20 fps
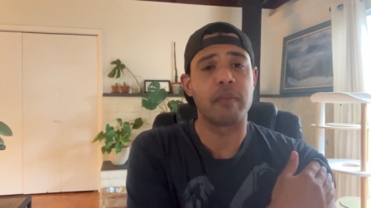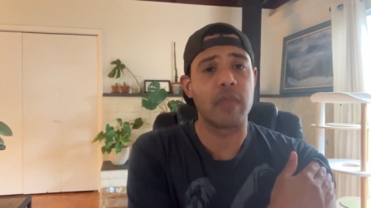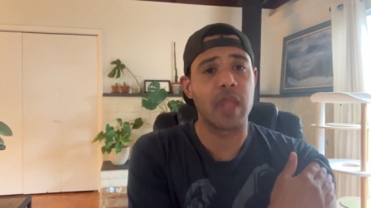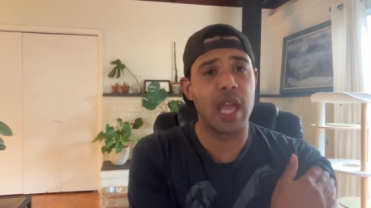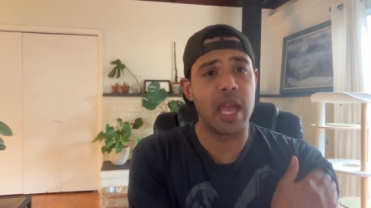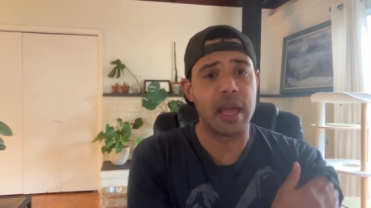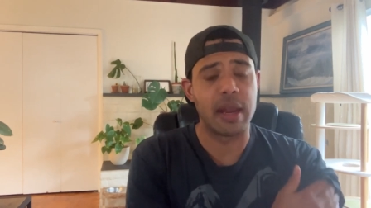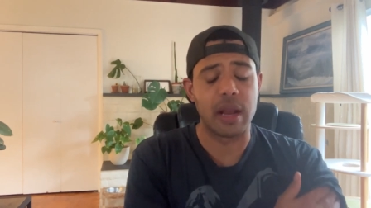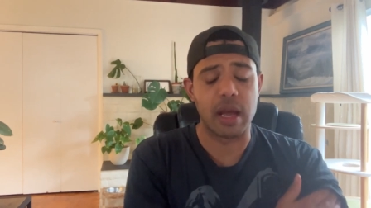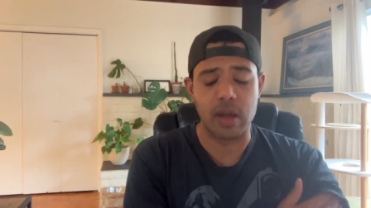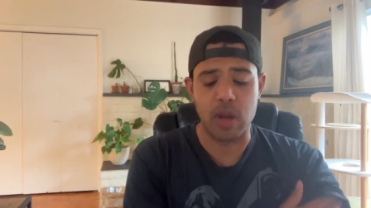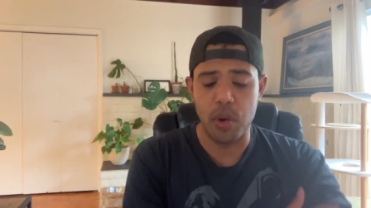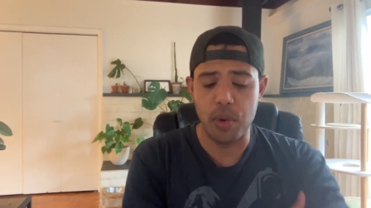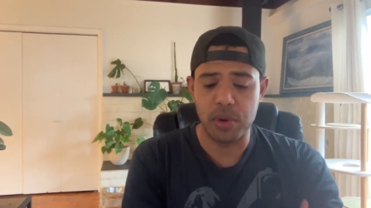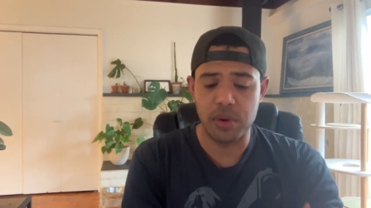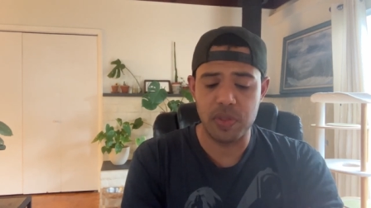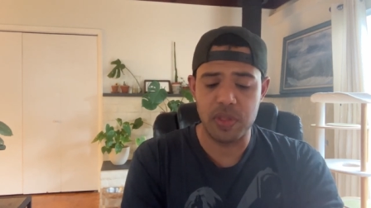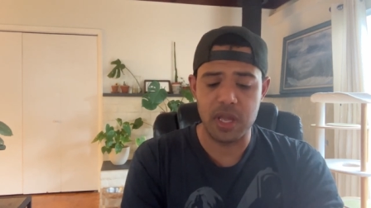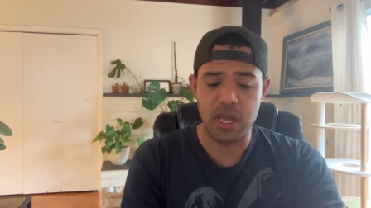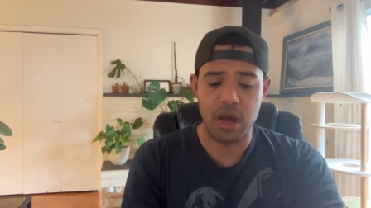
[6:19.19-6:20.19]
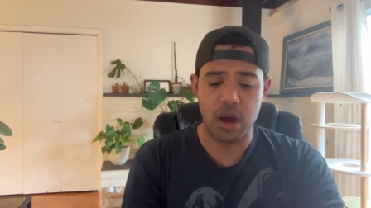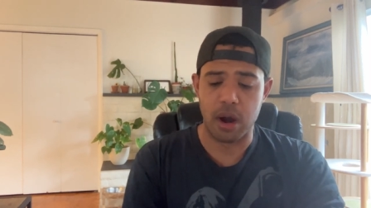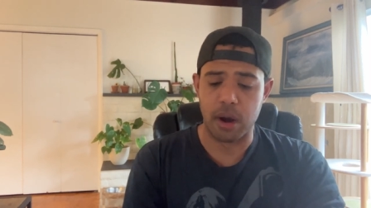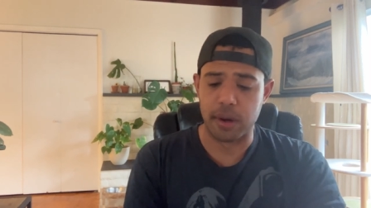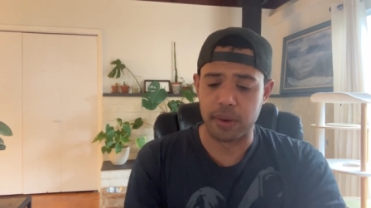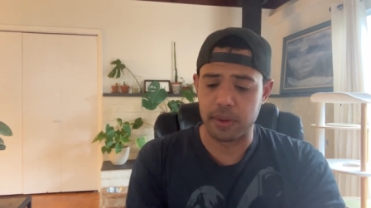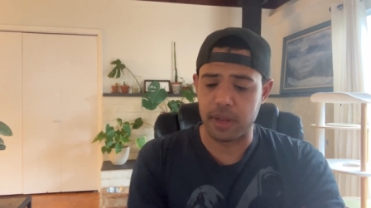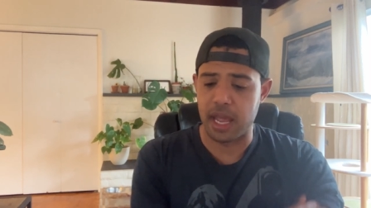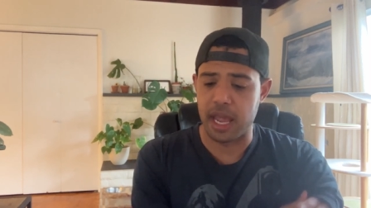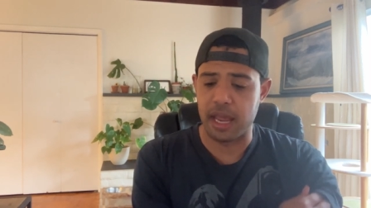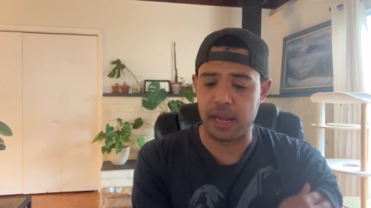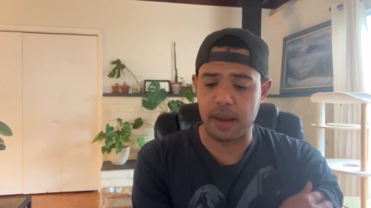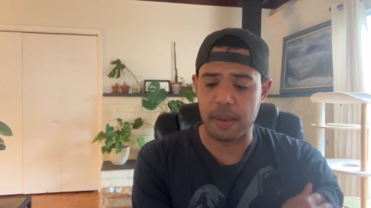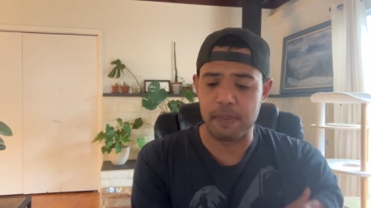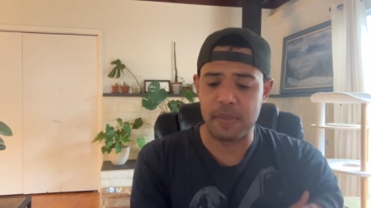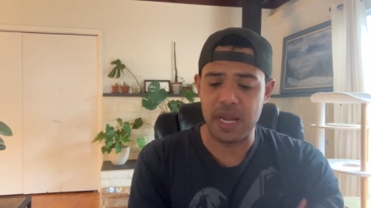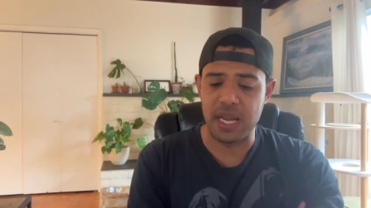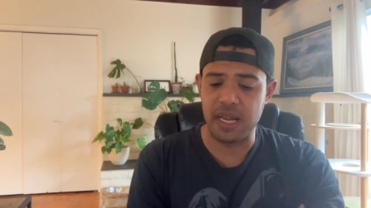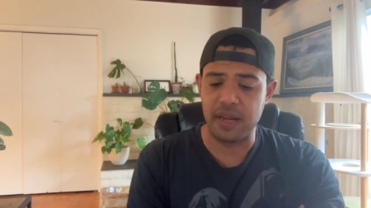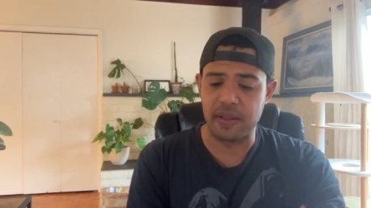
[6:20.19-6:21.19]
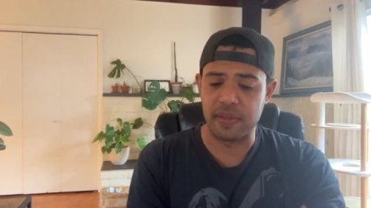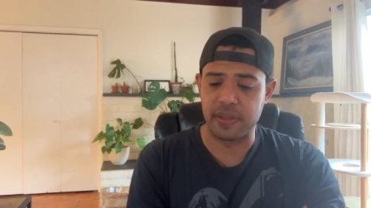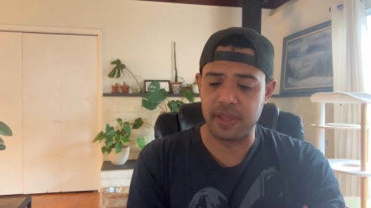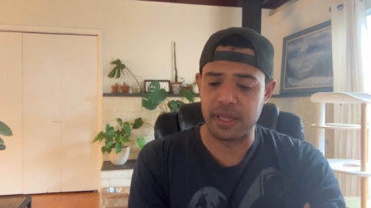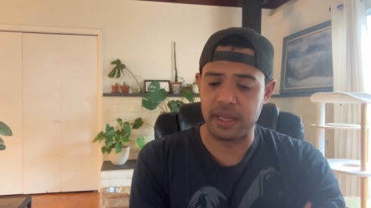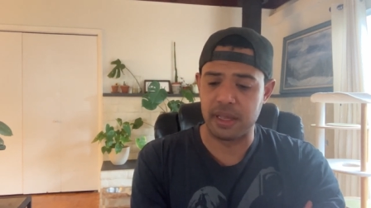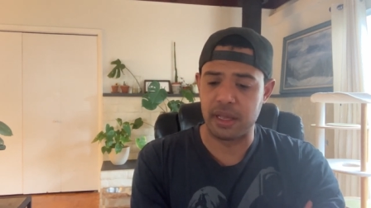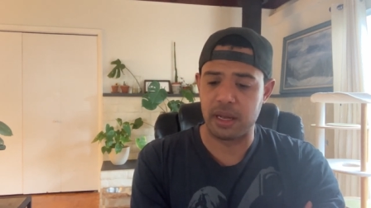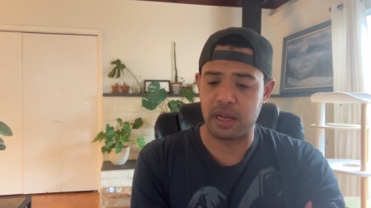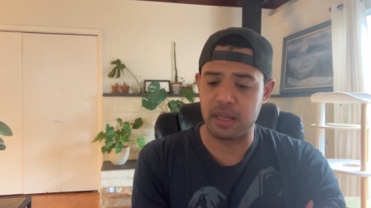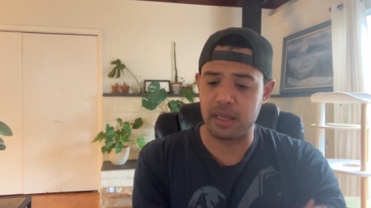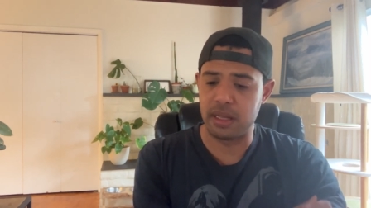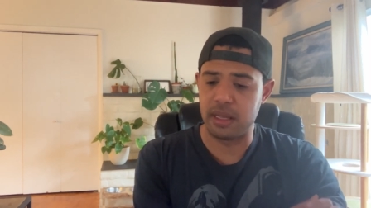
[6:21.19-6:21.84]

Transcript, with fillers: And I go into the E R, and immediately,